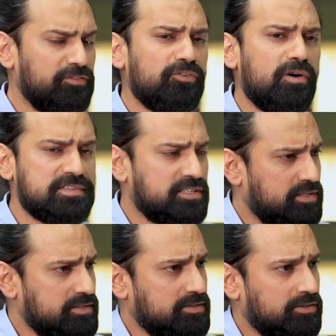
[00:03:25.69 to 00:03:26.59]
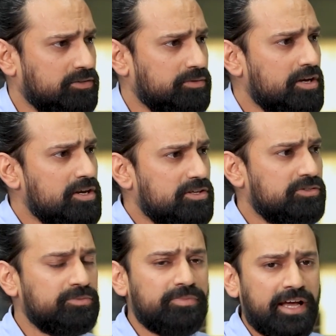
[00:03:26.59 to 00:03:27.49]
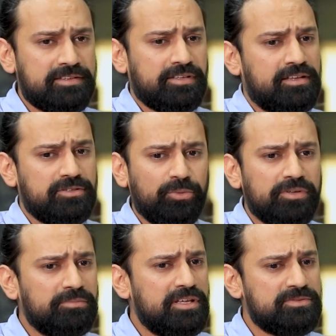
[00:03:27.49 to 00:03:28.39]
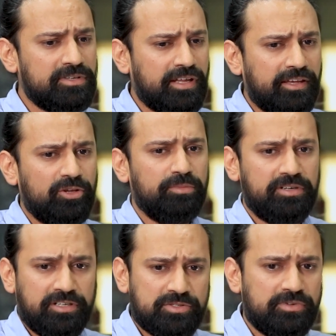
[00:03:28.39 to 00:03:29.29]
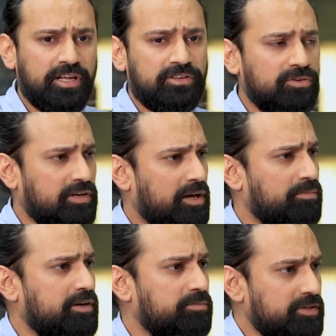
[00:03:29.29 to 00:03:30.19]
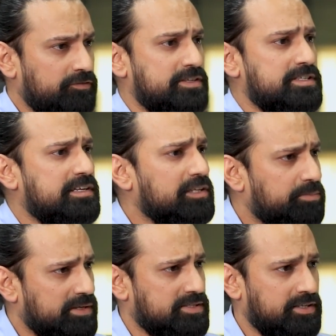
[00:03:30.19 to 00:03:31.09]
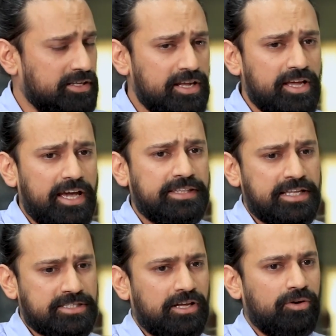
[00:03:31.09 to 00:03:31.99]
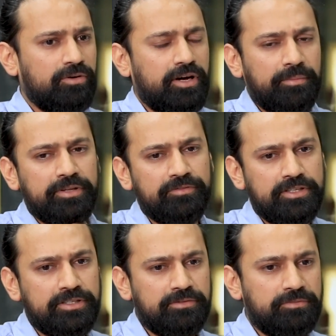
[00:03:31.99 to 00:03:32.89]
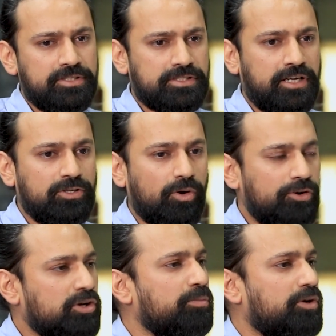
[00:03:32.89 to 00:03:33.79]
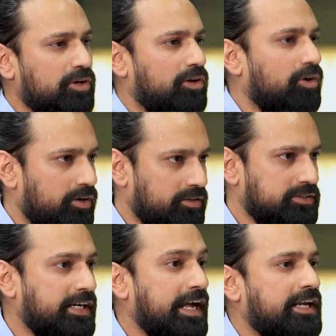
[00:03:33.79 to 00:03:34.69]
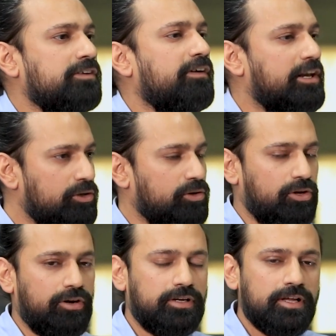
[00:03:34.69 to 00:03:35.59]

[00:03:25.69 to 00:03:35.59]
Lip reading: Of course it is. As human beings, we like human touch, we like to collaborate, be physically present. And that's how, we start contributing a lot, start adding value a lot.